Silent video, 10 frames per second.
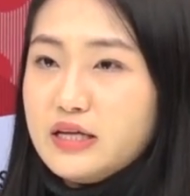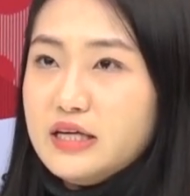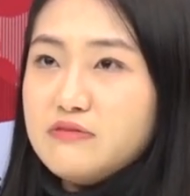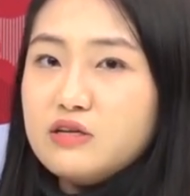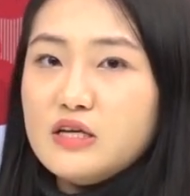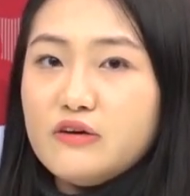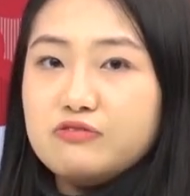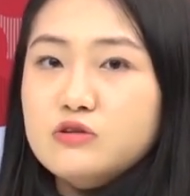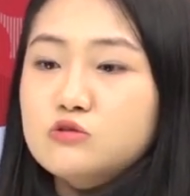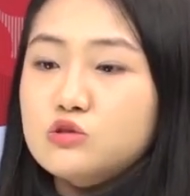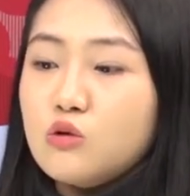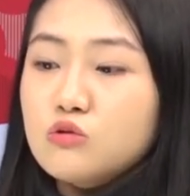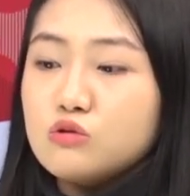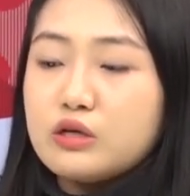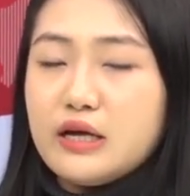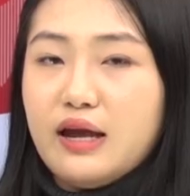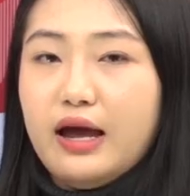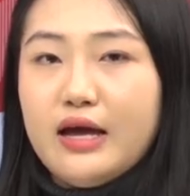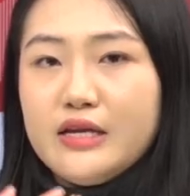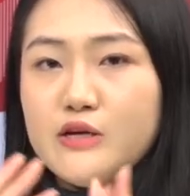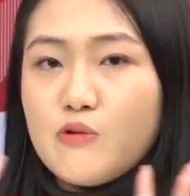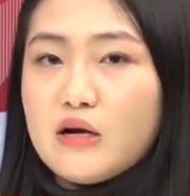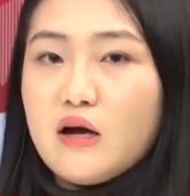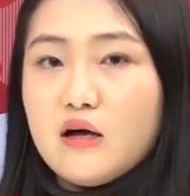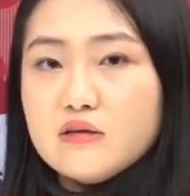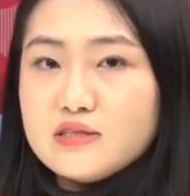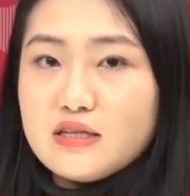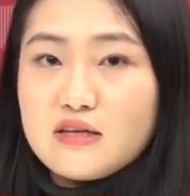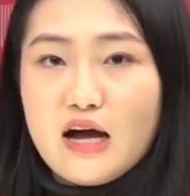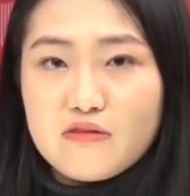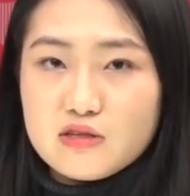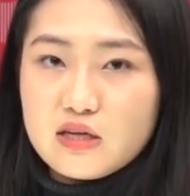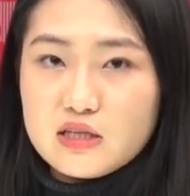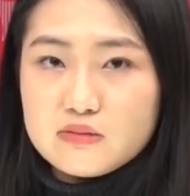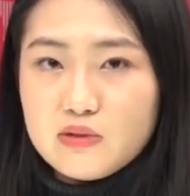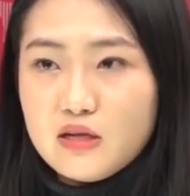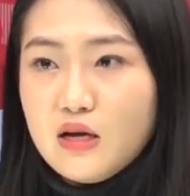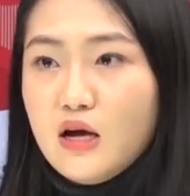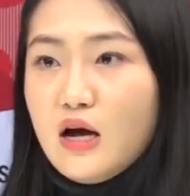Even if you don't look at anywhere else in the advertisement,